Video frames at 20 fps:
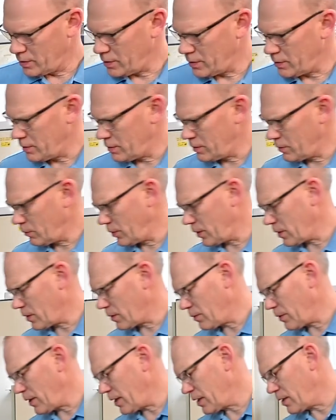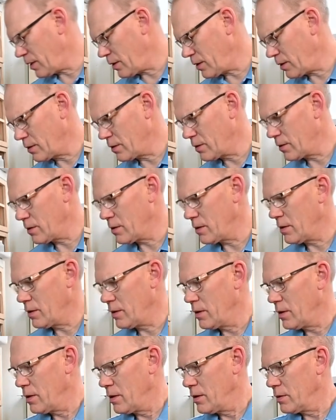And then we are ready
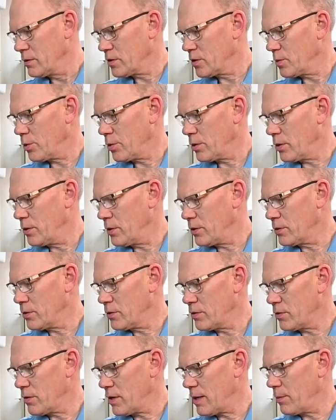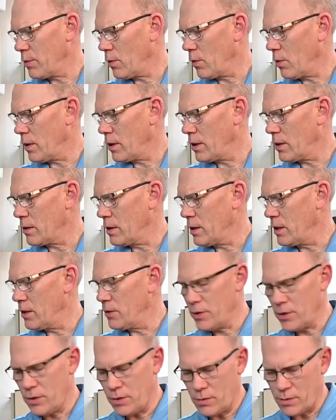to put another drop of water on
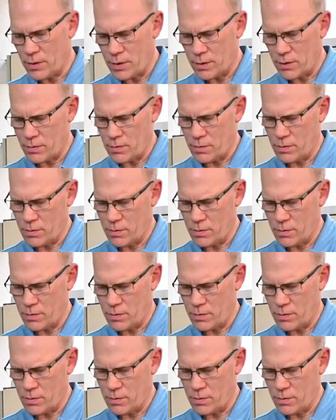the unit.